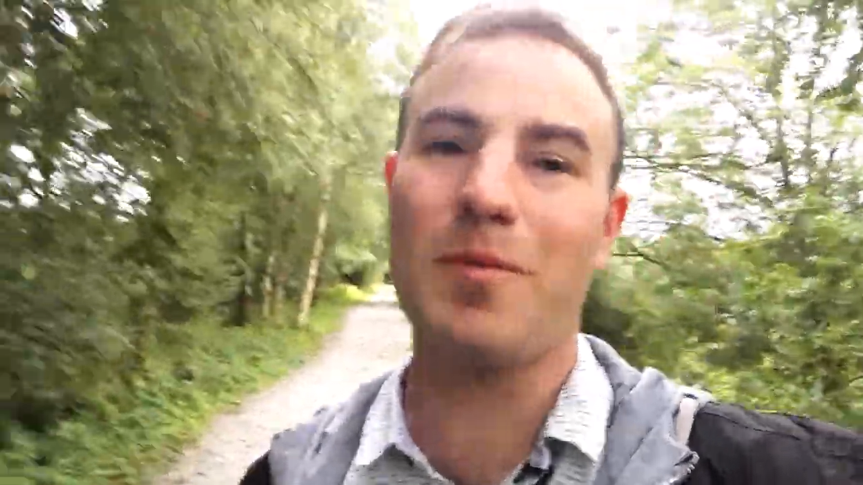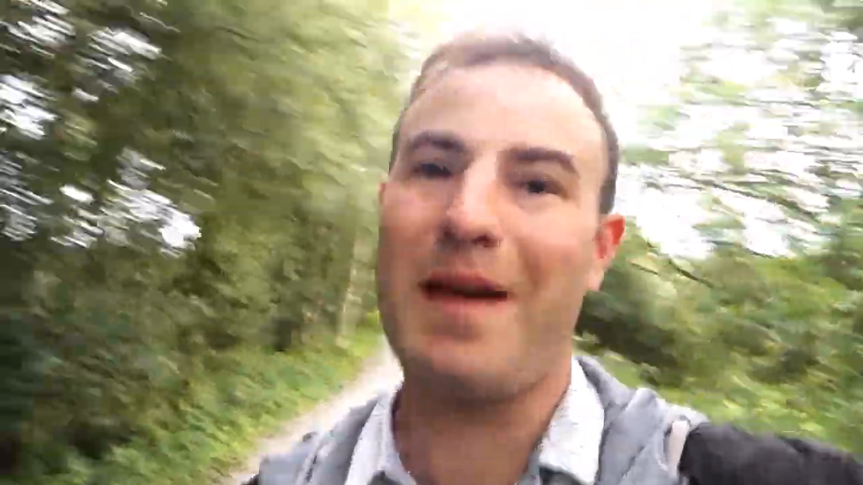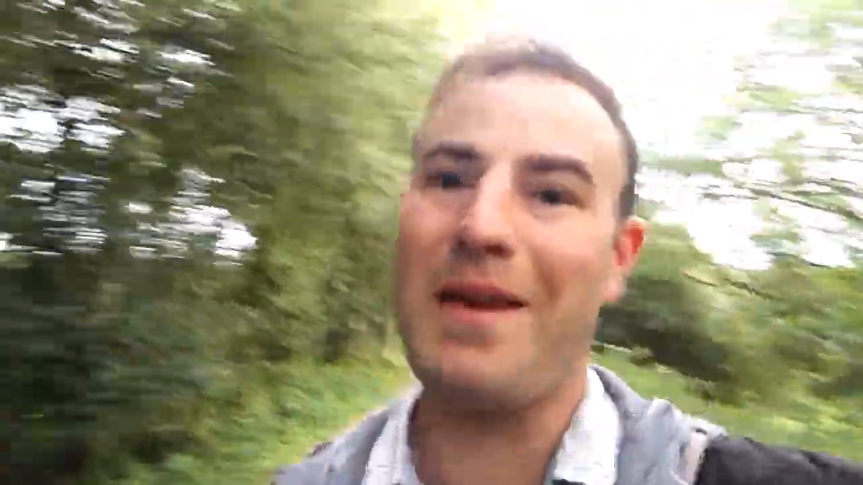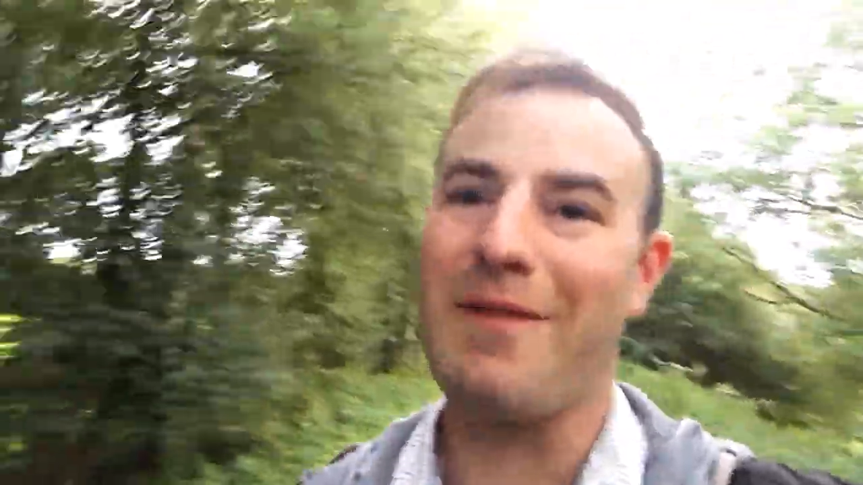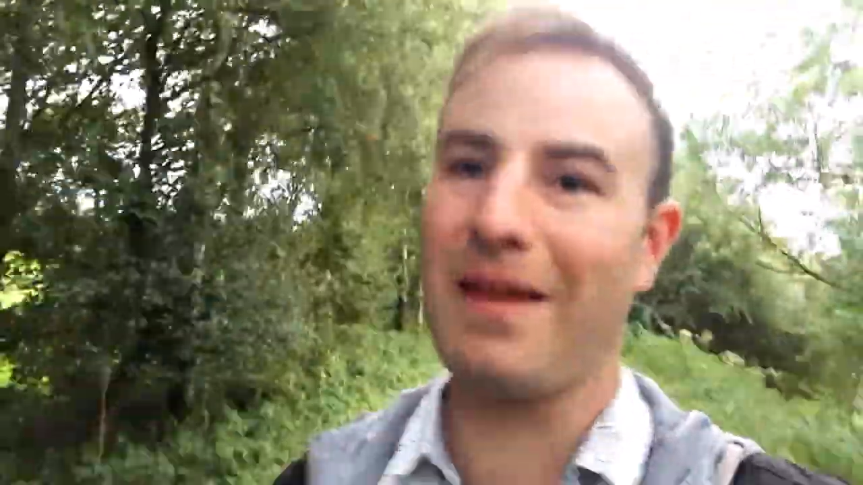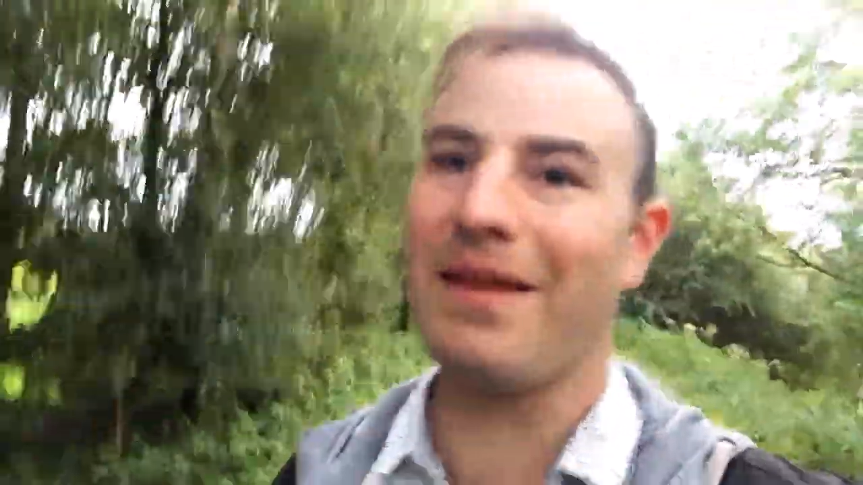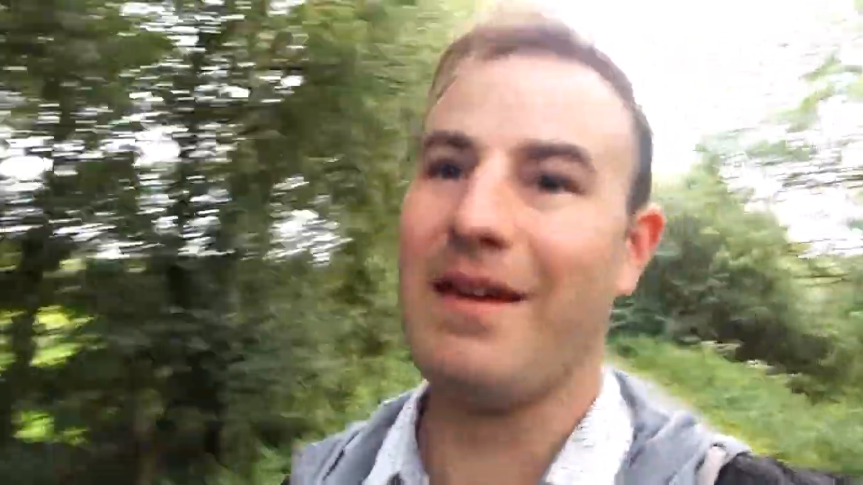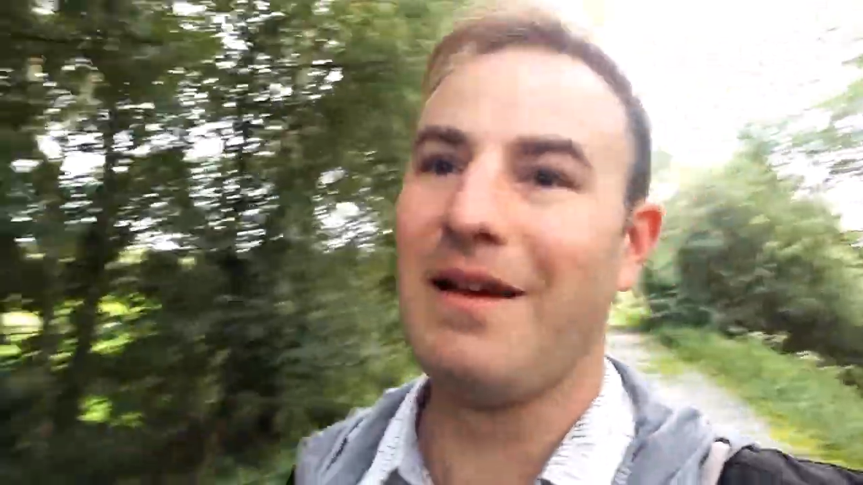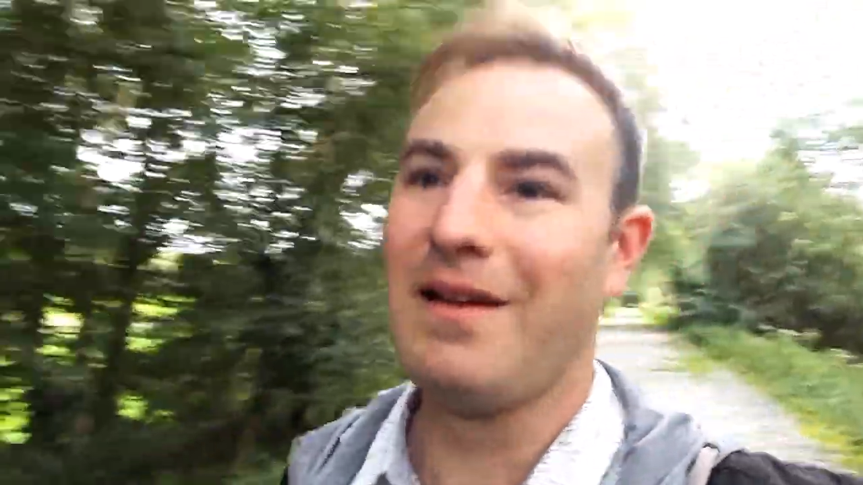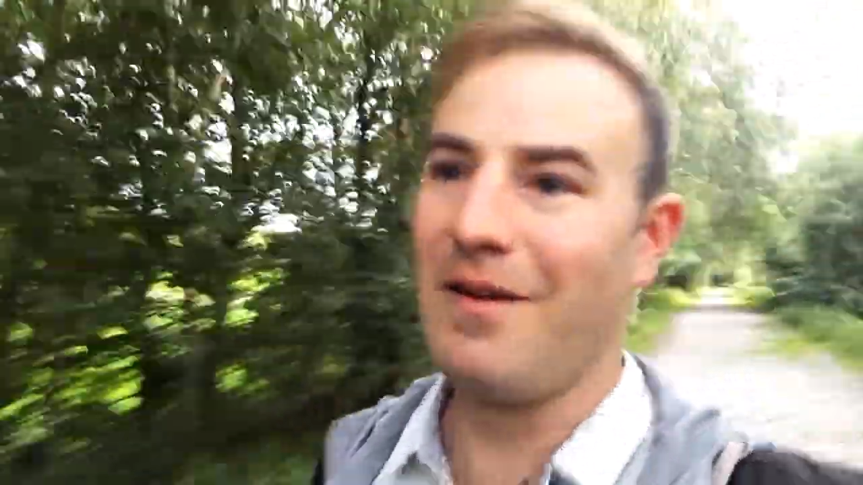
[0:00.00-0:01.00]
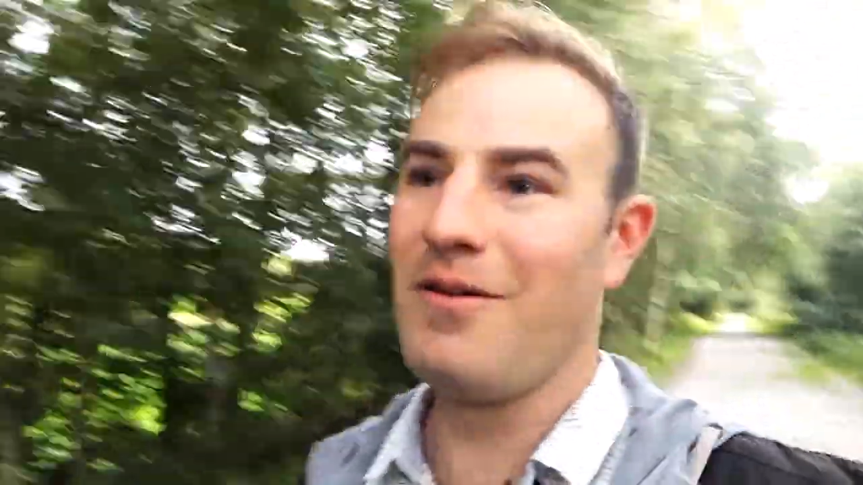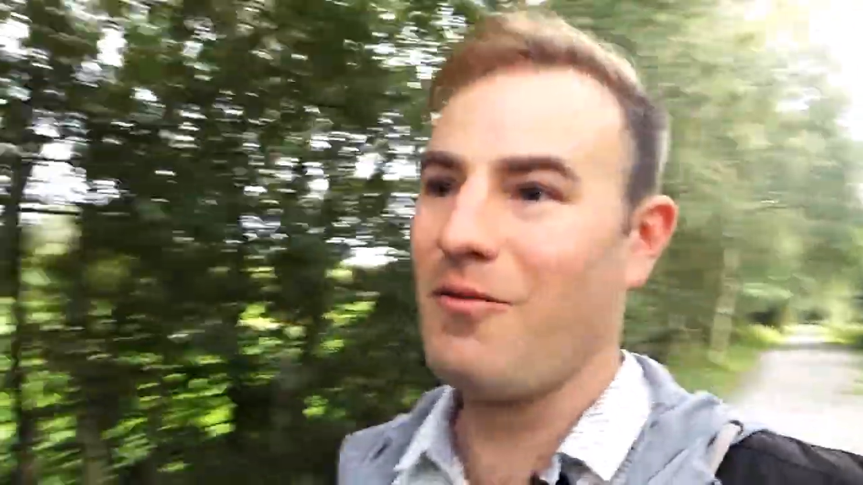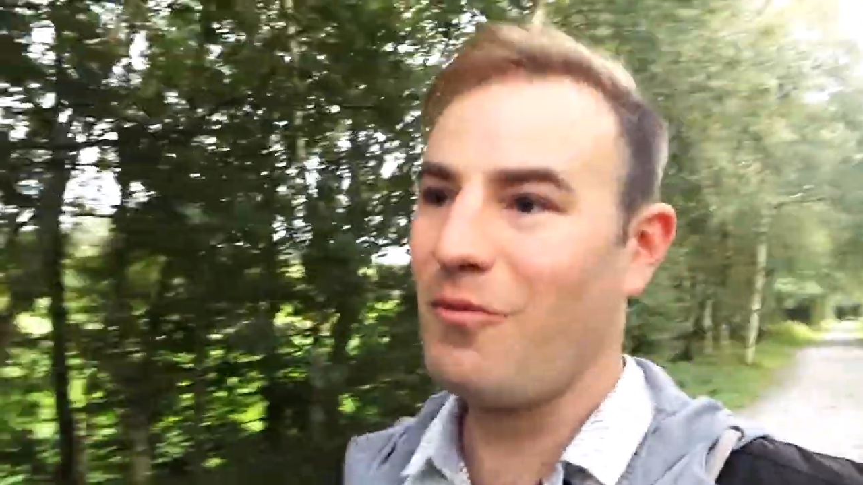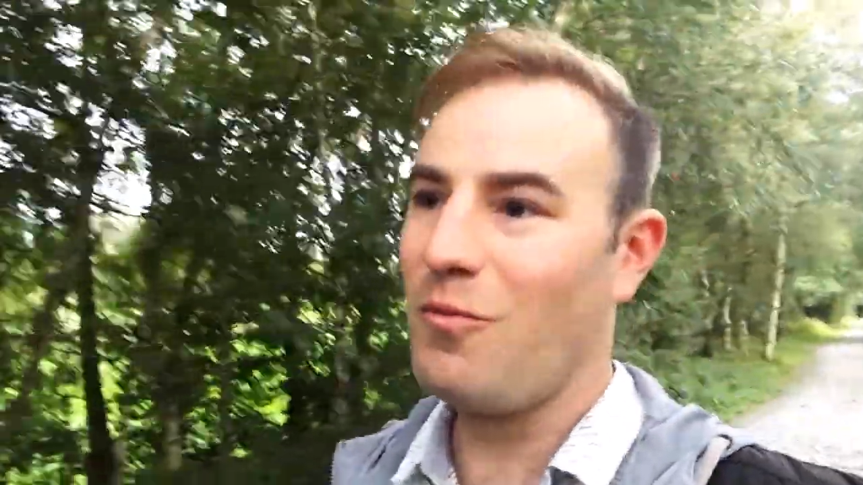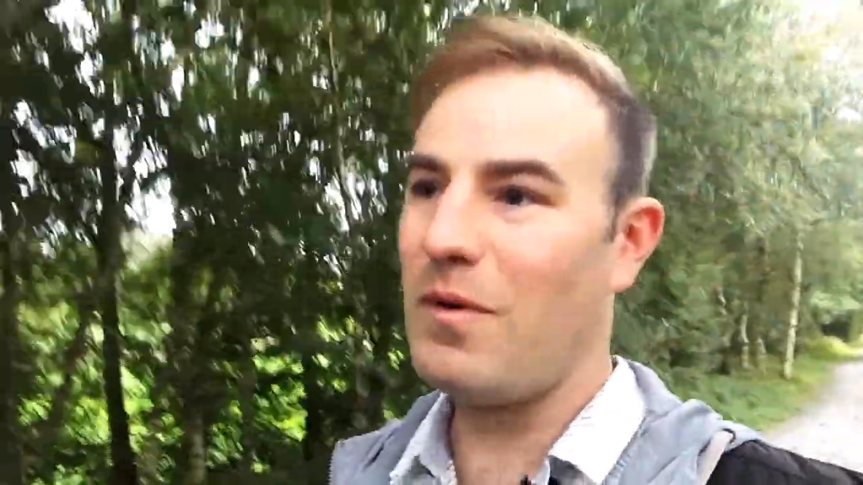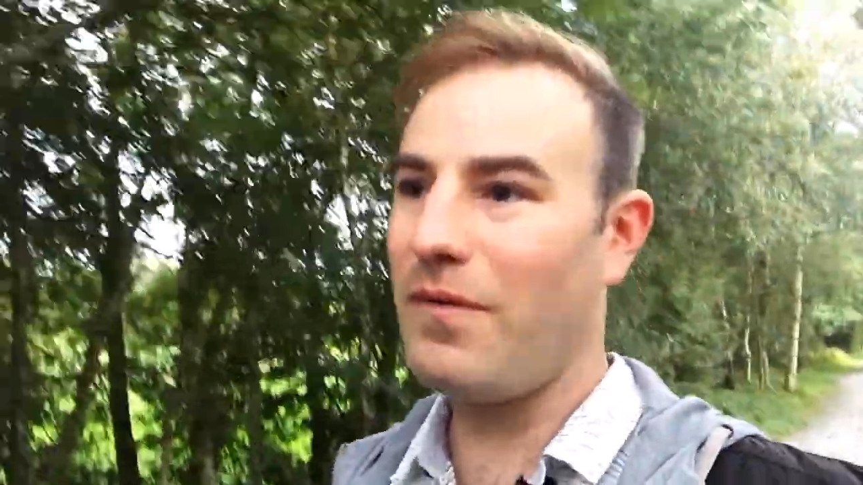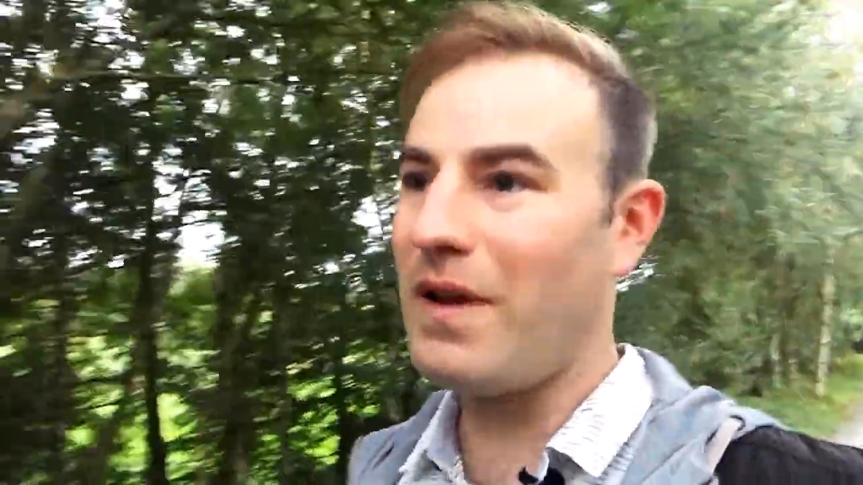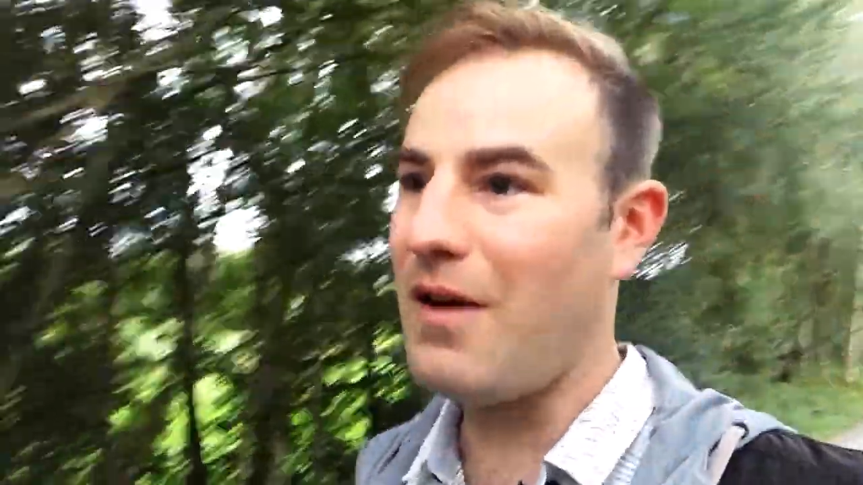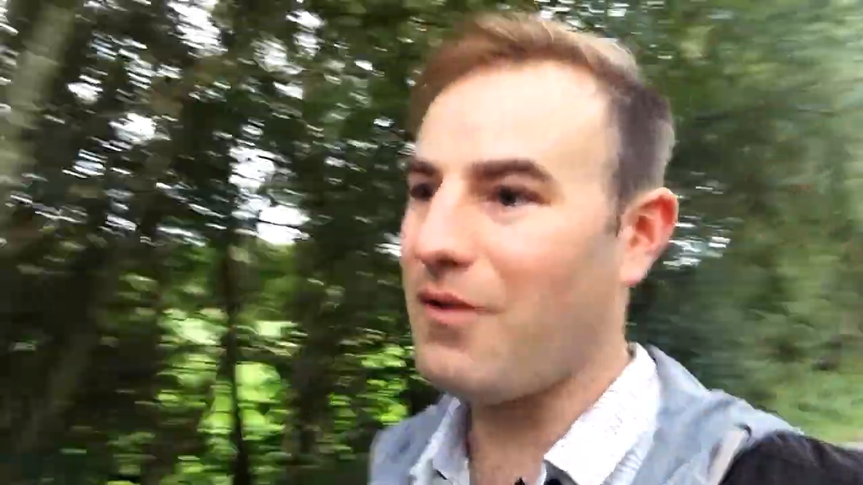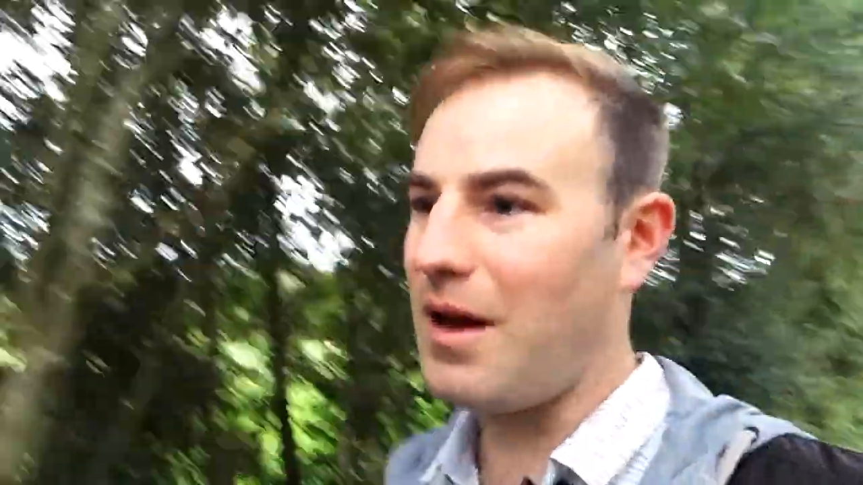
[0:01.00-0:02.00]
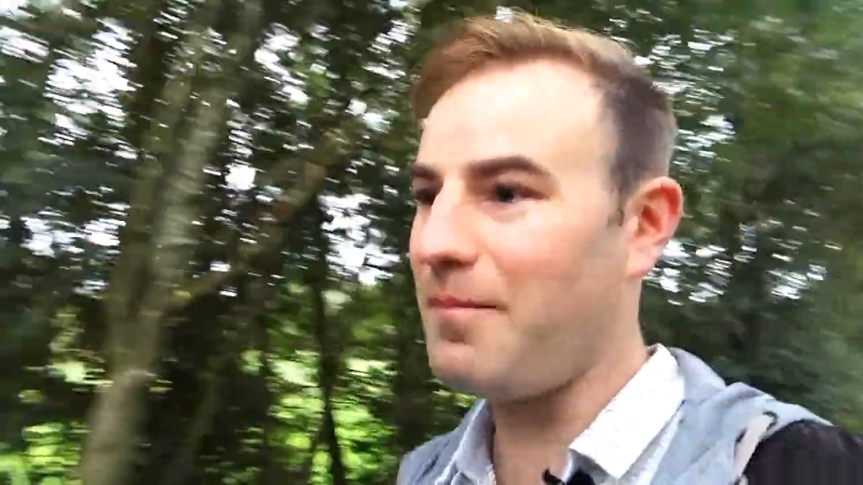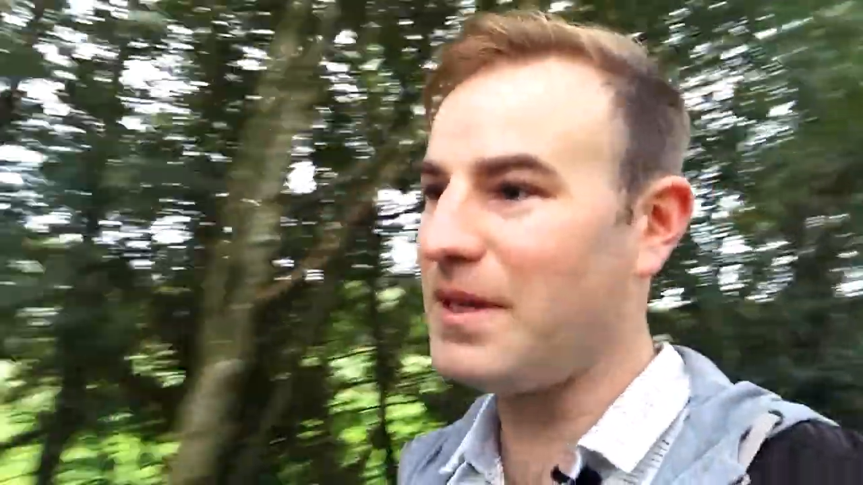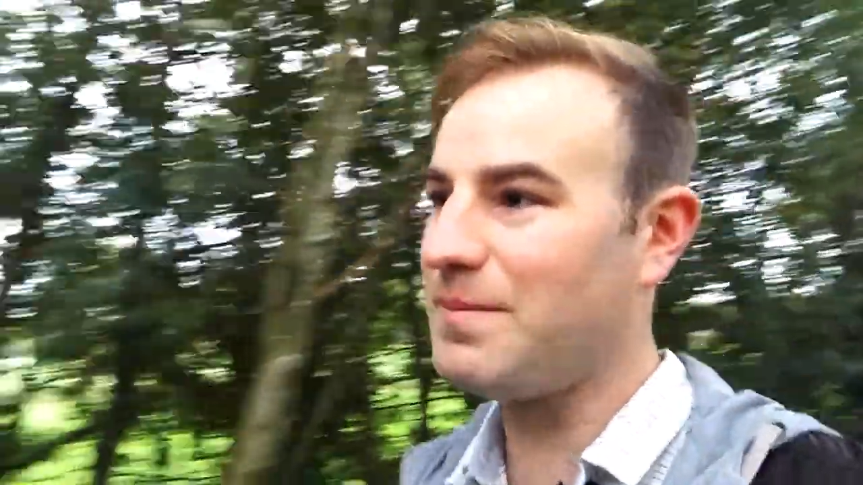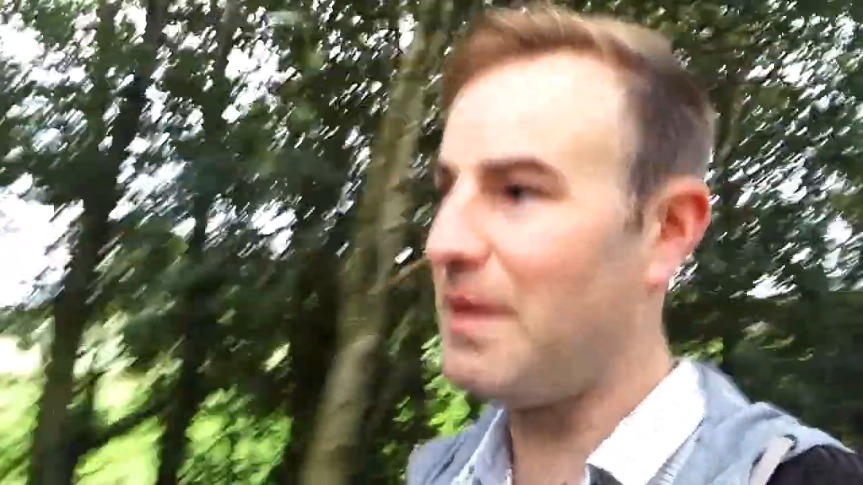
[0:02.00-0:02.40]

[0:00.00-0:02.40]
but anyway, we've now come this bit